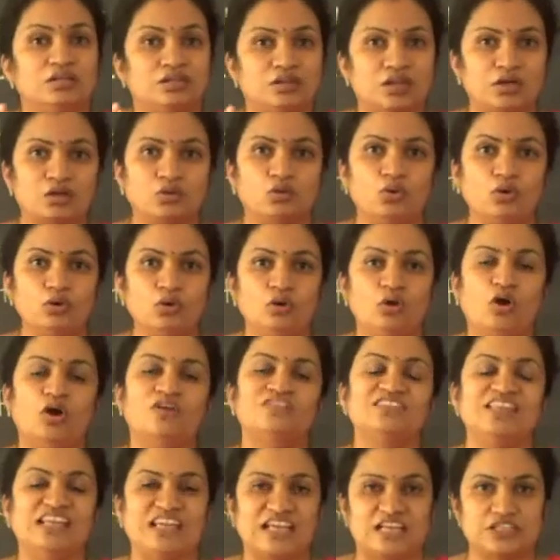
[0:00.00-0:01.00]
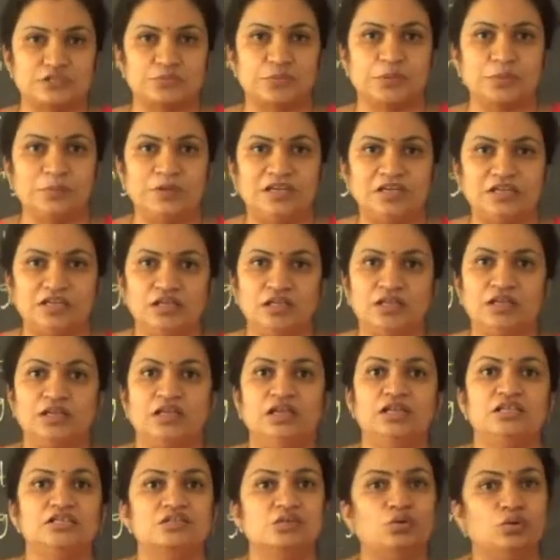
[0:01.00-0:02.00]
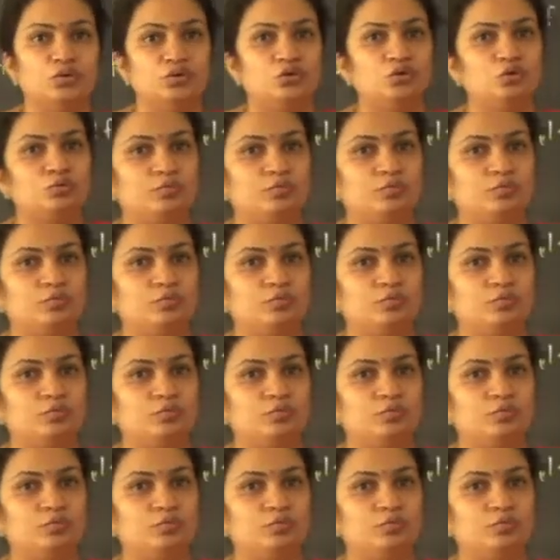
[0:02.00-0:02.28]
the role of the experimenter is going to